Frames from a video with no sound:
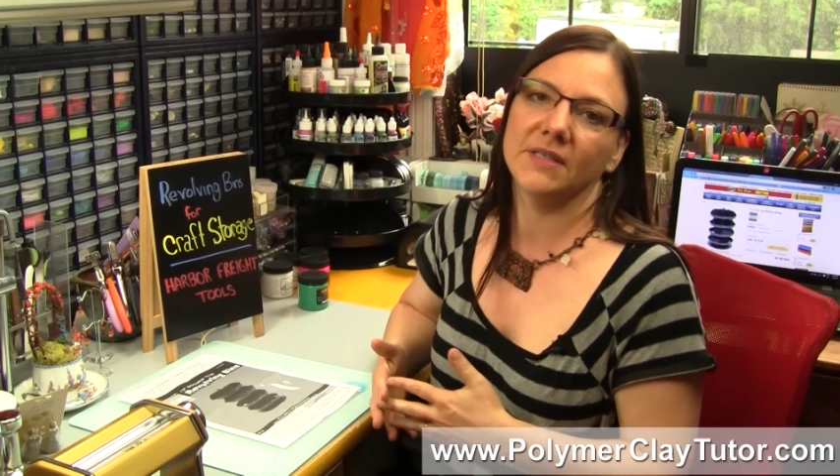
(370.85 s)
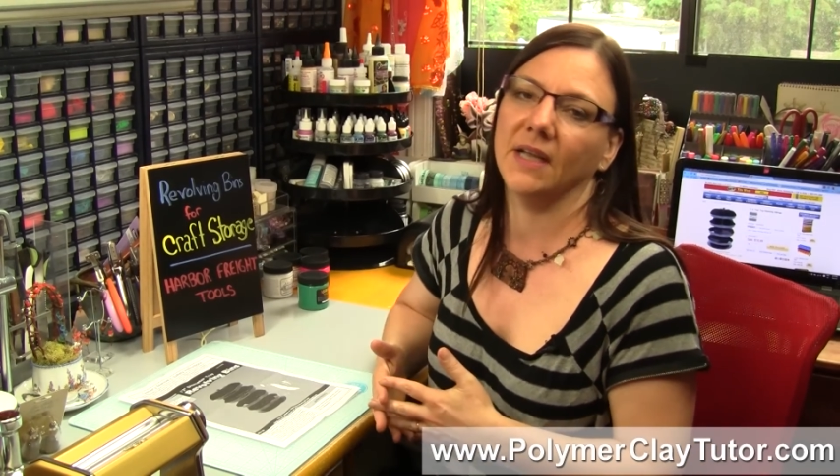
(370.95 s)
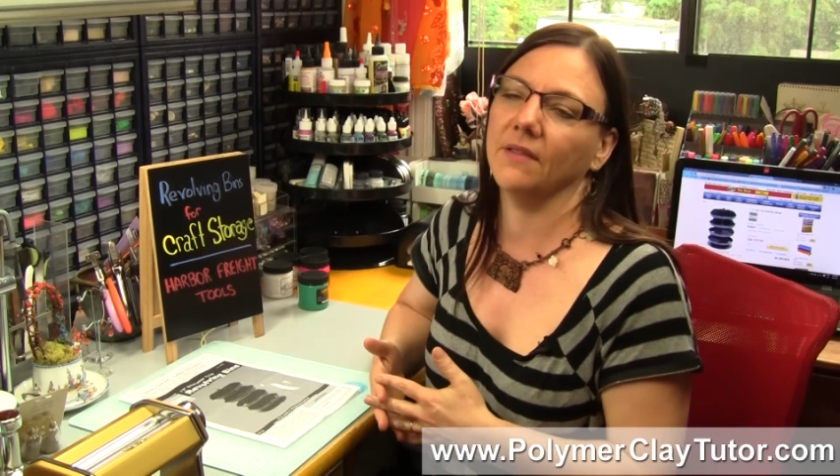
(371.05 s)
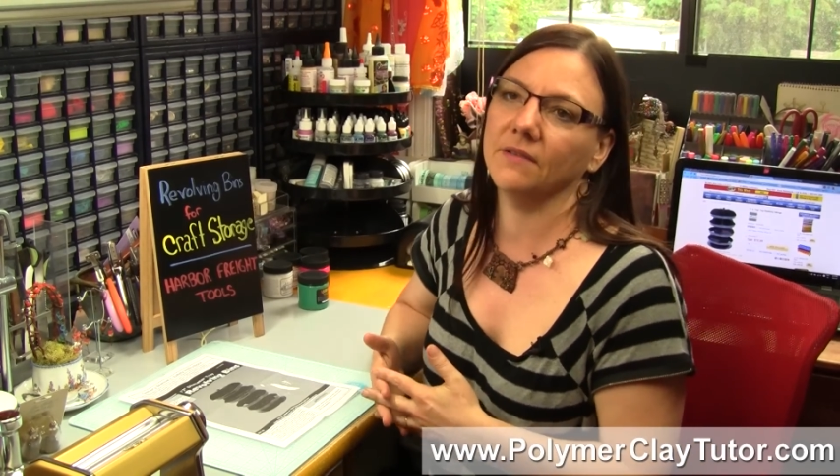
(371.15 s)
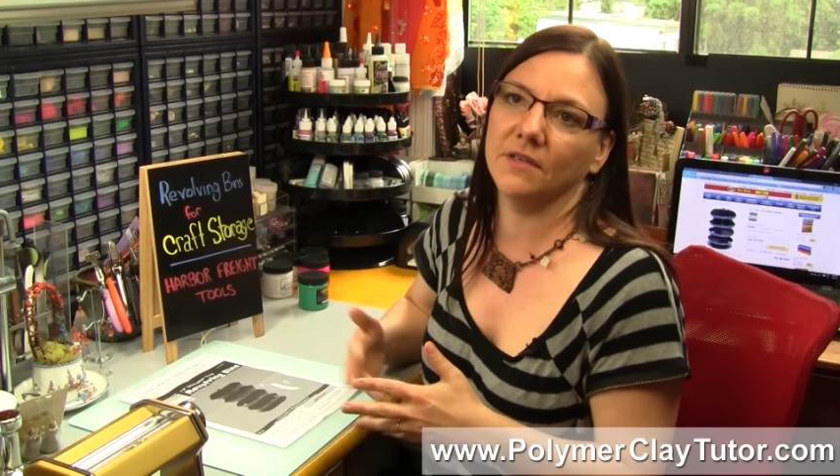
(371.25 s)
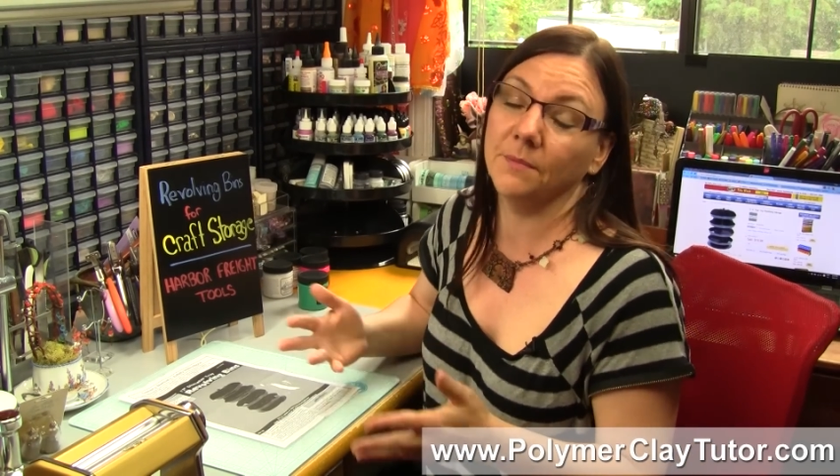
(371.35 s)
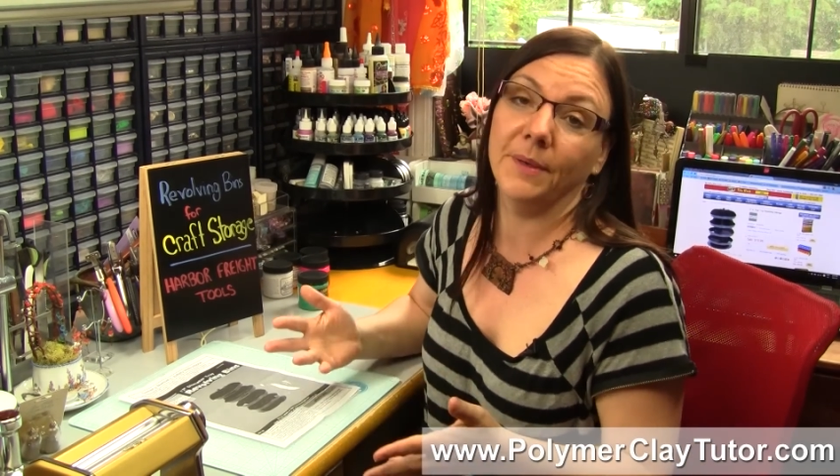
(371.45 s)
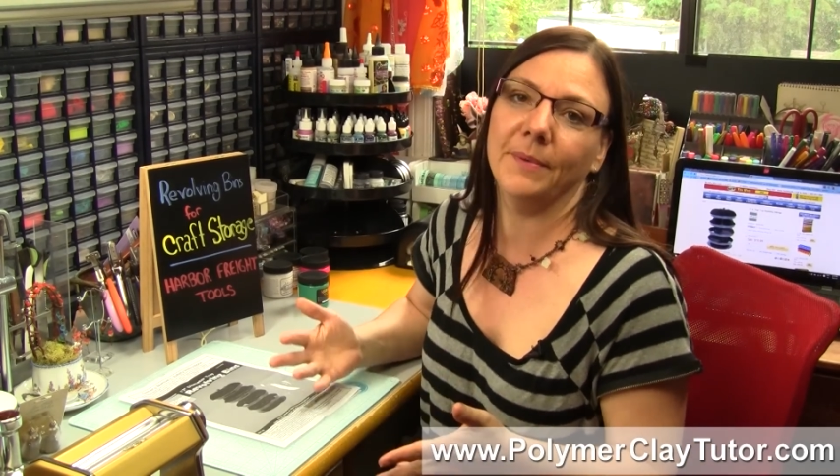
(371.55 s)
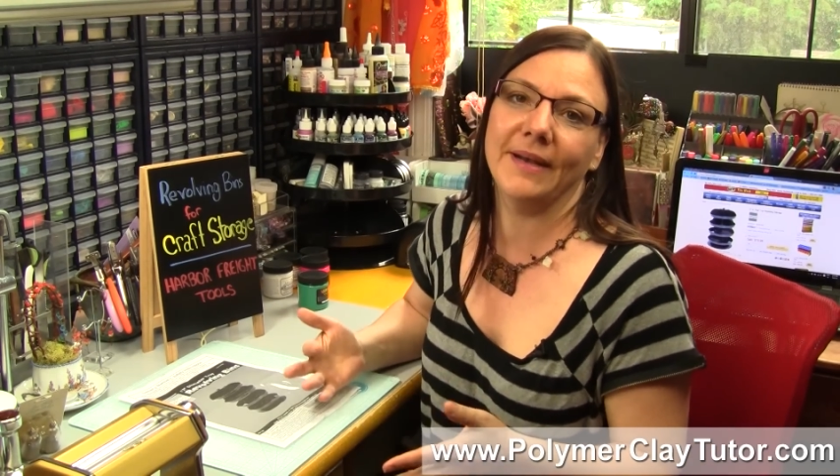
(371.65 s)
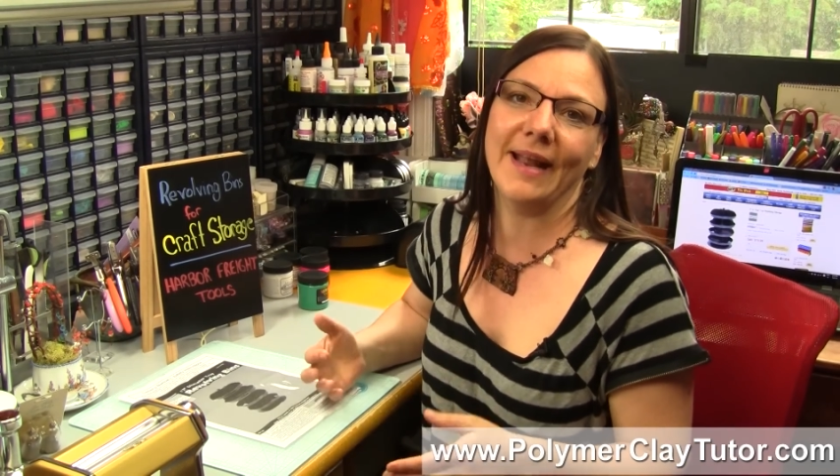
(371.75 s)
together. It took
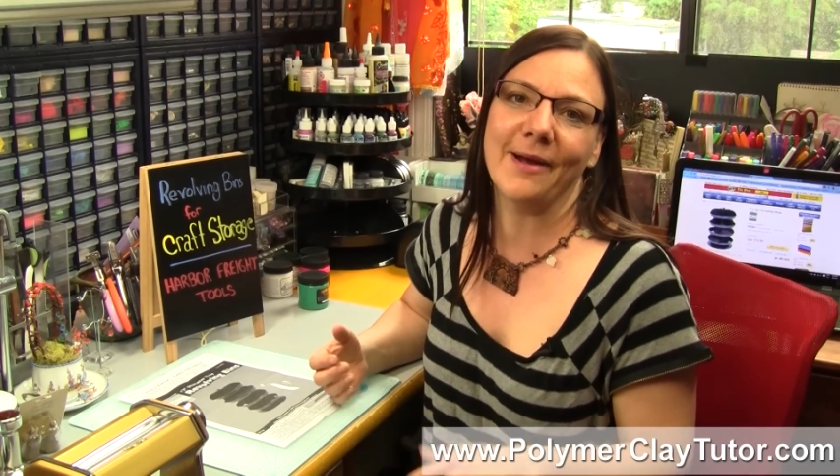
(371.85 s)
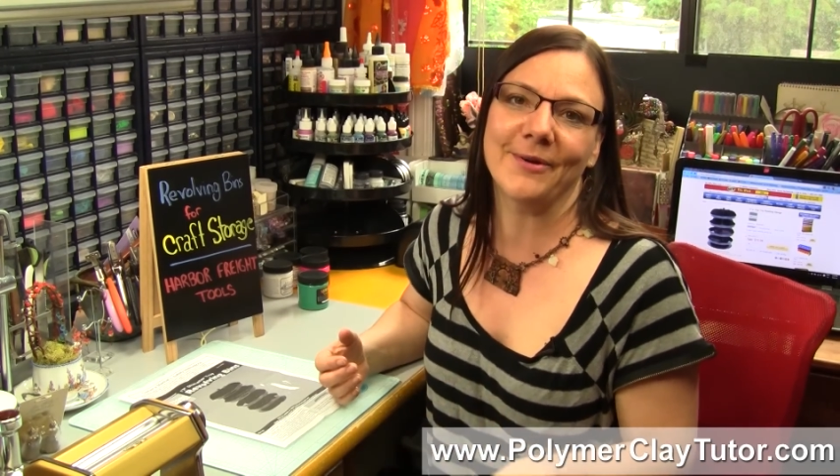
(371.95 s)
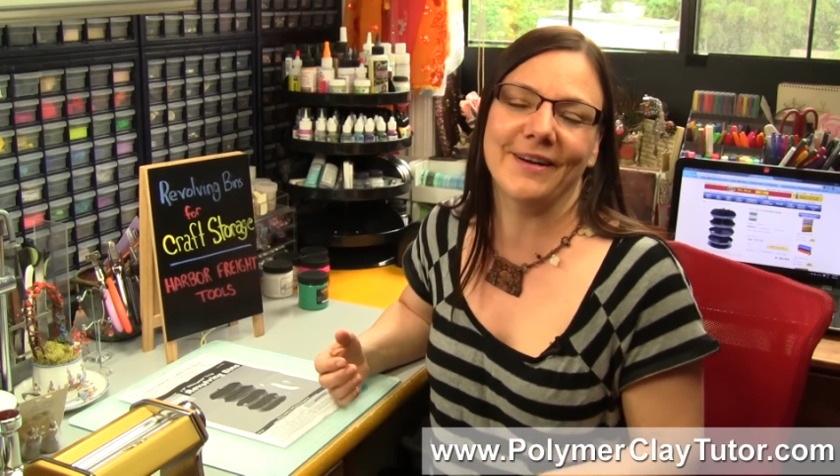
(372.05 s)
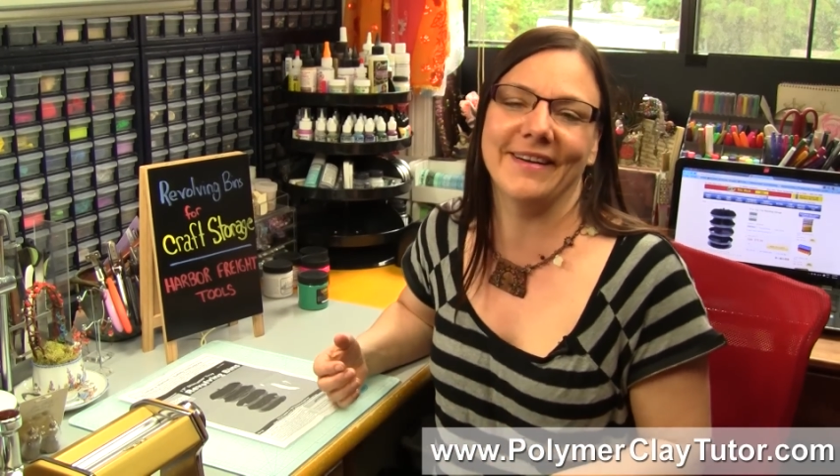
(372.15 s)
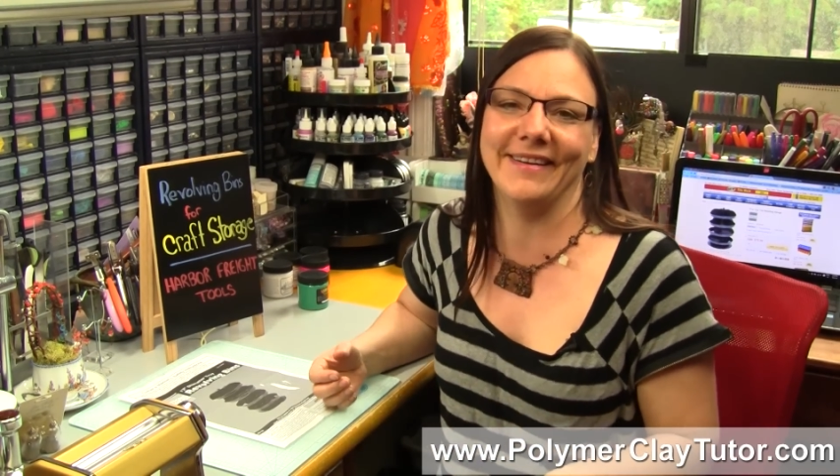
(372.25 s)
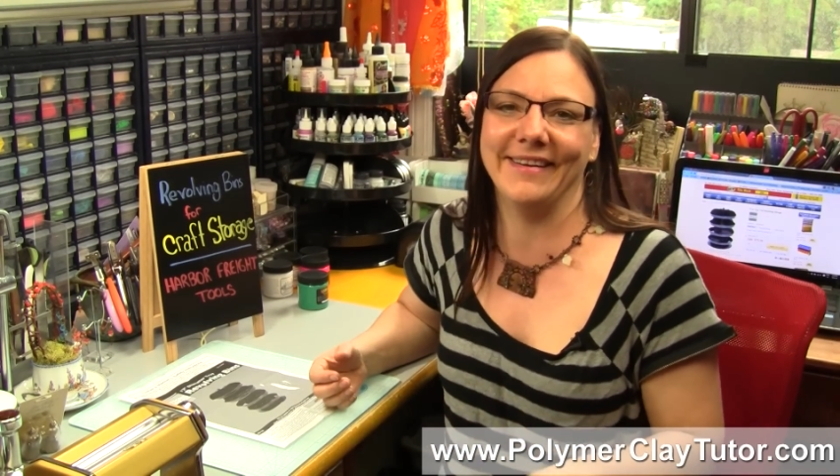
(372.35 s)
me about an hour